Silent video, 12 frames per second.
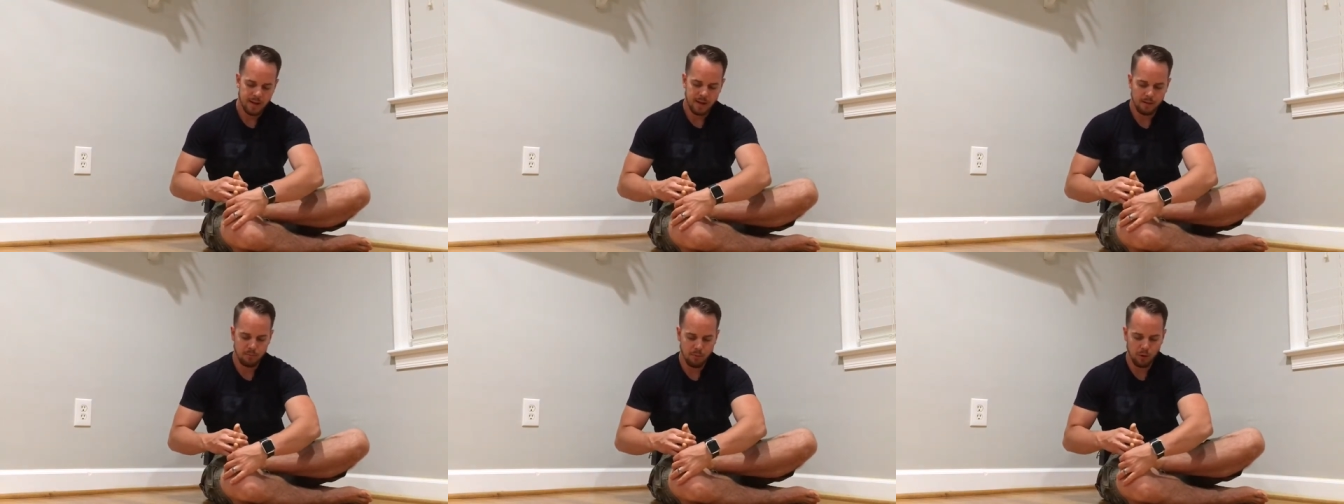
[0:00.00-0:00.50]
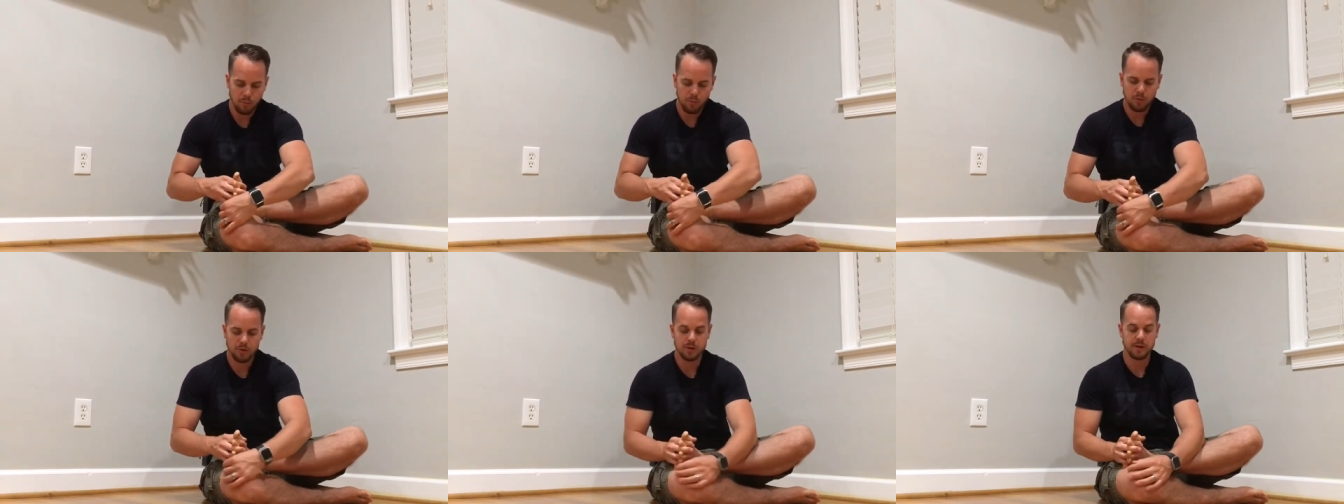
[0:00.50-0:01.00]
and
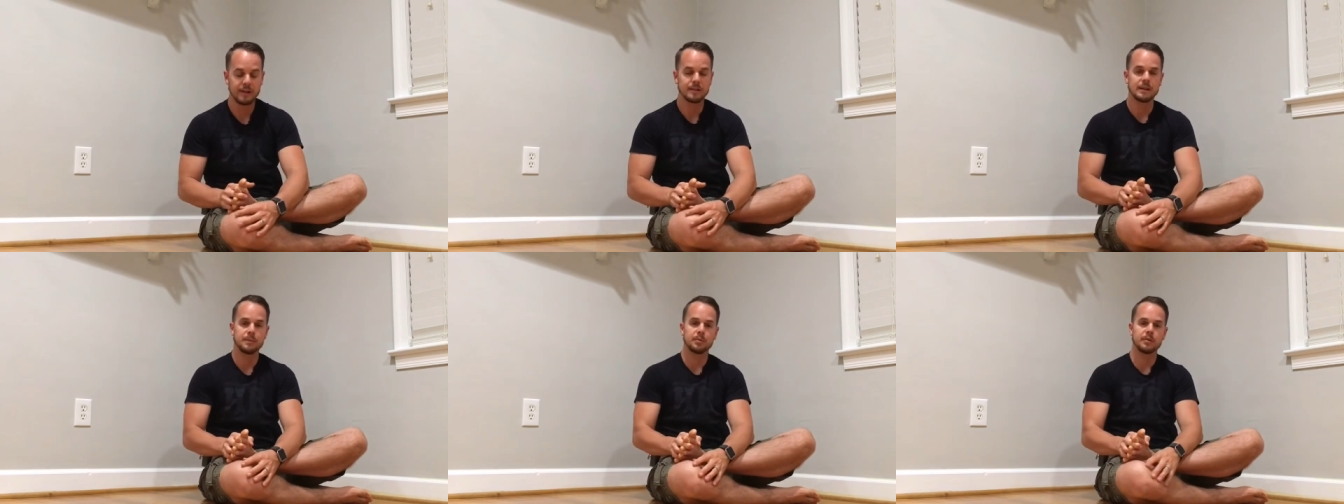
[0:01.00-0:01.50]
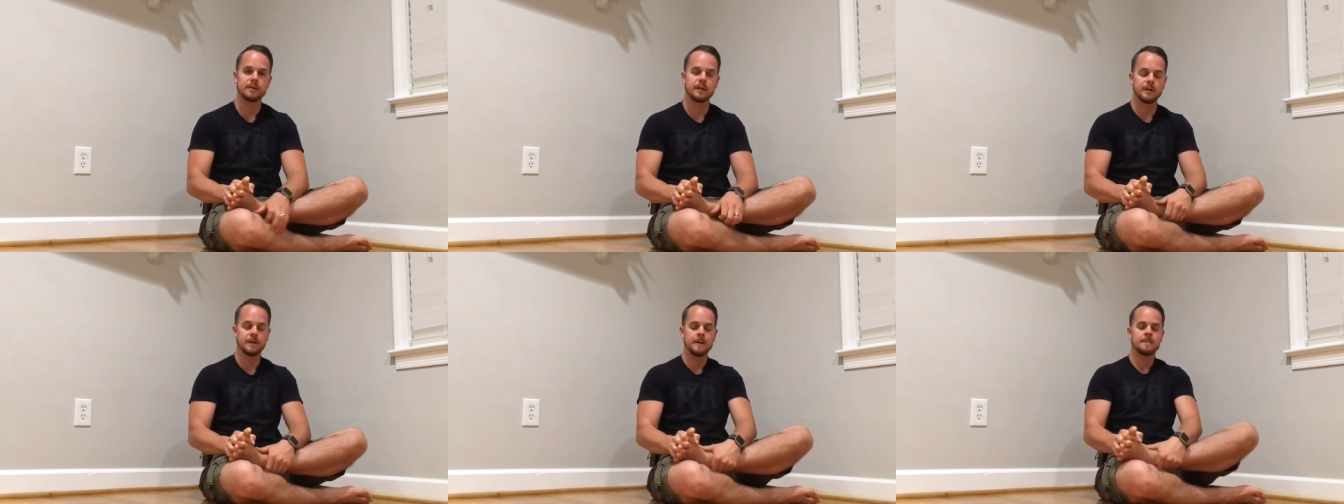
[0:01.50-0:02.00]
mobile, you can get deeper in there.